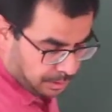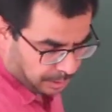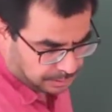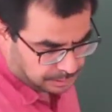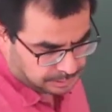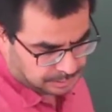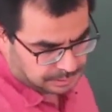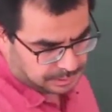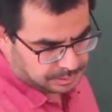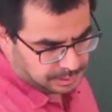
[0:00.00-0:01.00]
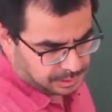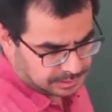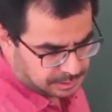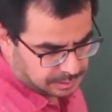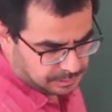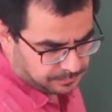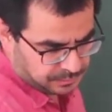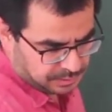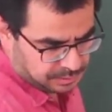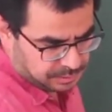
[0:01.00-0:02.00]
And then they're asking
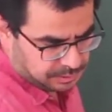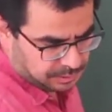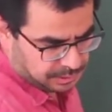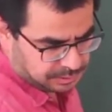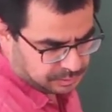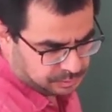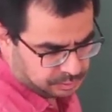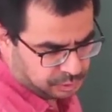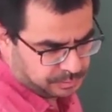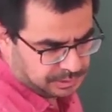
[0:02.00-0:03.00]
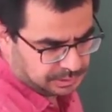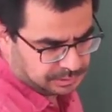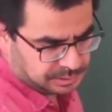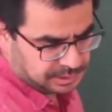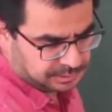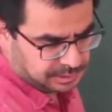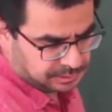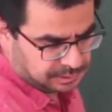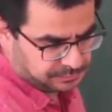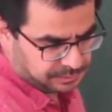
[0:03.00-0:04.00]
us to determine the resultant
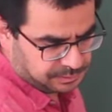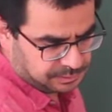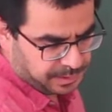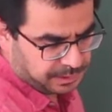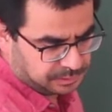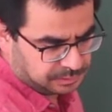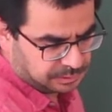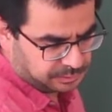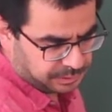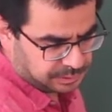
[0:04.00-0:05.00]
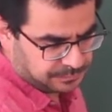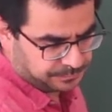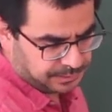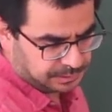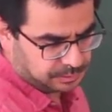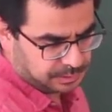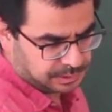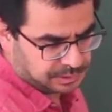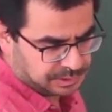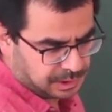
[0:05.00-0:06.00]
electric field, magnitude and direction at
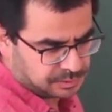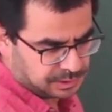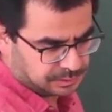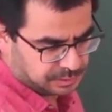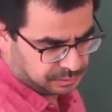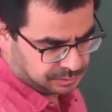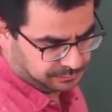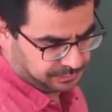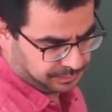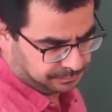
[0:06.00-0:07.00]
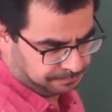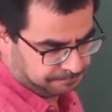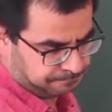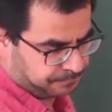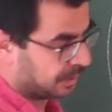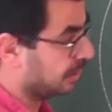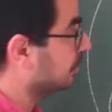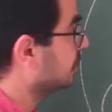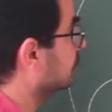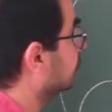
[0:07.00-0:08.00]
locations outside the solid sphere. Okay,
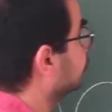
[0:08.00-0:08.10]
so